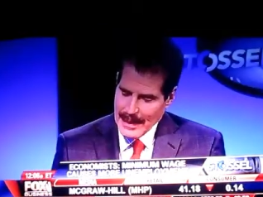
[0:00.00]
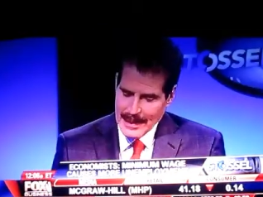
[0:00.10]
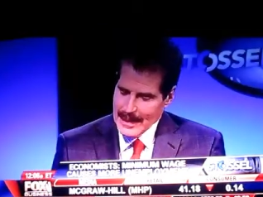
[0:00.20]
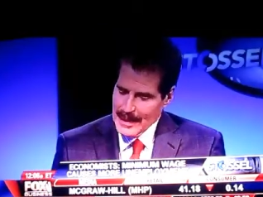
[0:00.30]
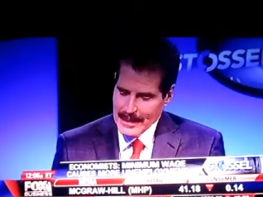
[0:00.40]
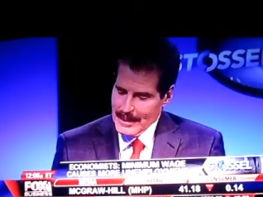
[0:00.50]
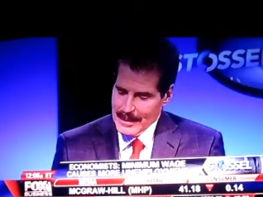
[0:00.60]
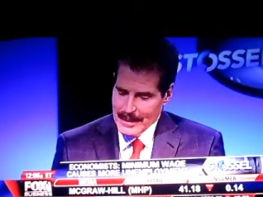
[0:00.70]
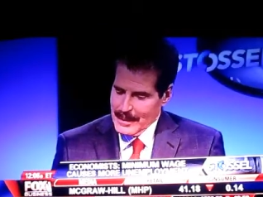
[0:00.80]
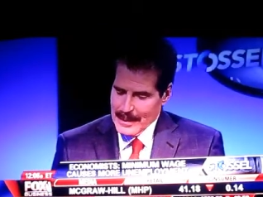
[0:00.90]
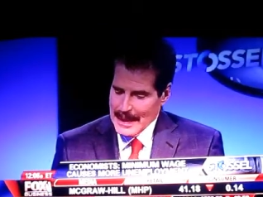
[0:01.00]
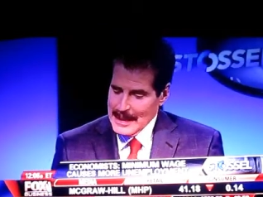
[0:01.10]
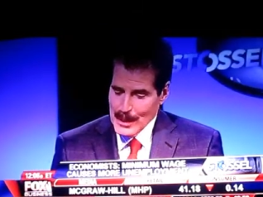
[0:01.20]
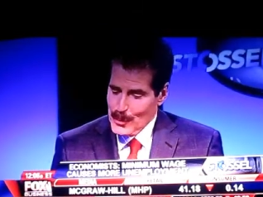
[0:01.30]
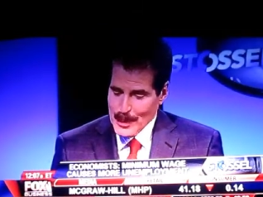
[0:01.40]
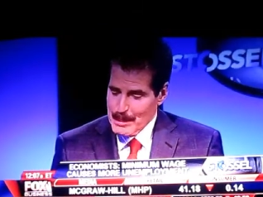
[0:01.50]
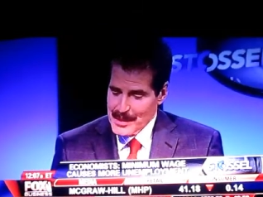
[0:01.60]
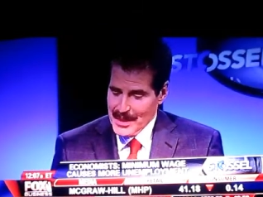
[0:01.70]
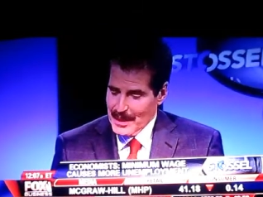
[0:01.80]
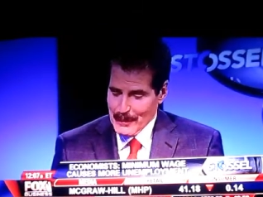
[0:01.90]
yet,
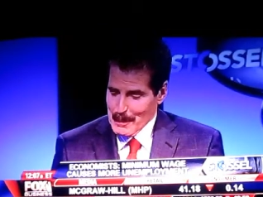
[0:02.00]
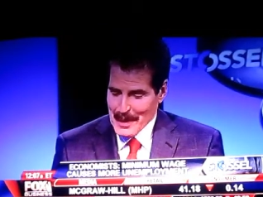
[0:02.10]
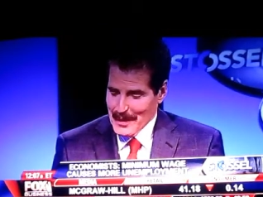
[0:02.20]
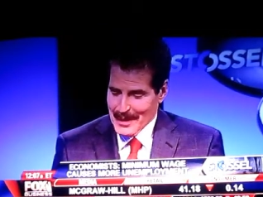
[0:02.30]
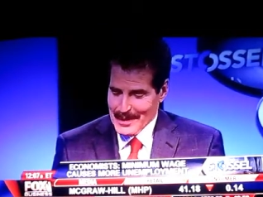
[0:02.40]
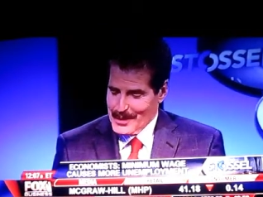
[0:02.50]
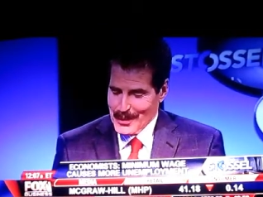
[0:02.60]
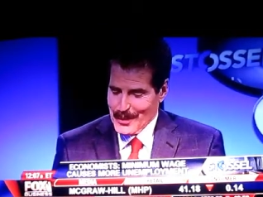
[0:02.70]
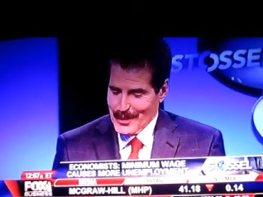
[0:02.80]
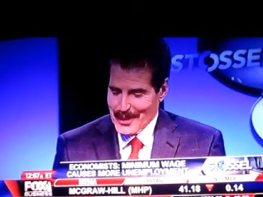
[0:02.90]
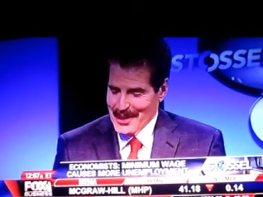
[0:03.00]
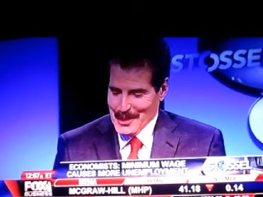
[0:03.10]
83% of Americans, according